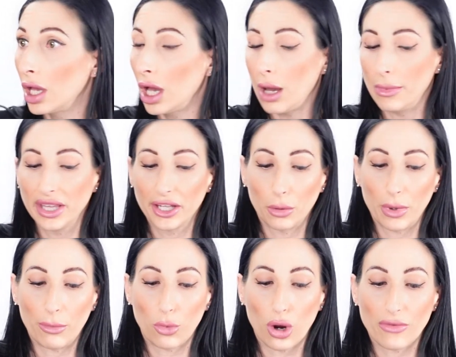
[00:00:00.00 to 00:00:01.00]
I'm a little
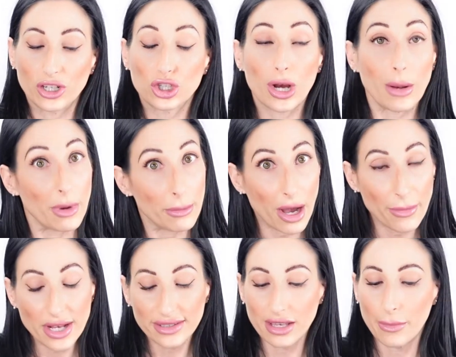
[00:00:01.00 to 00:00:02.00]
bit more of a drama
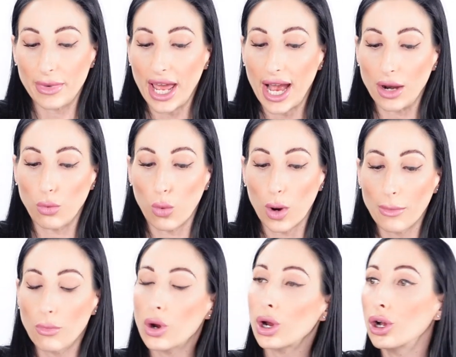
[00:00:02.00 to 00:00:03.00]
mama, so I'm gonna add
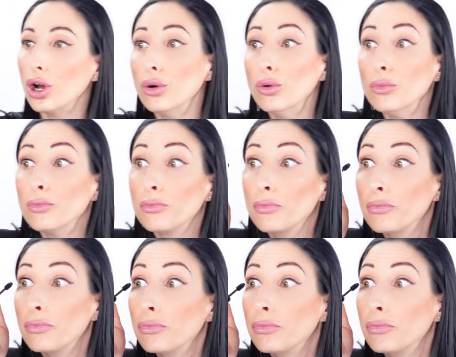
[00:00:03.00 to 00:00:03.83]
one more coat.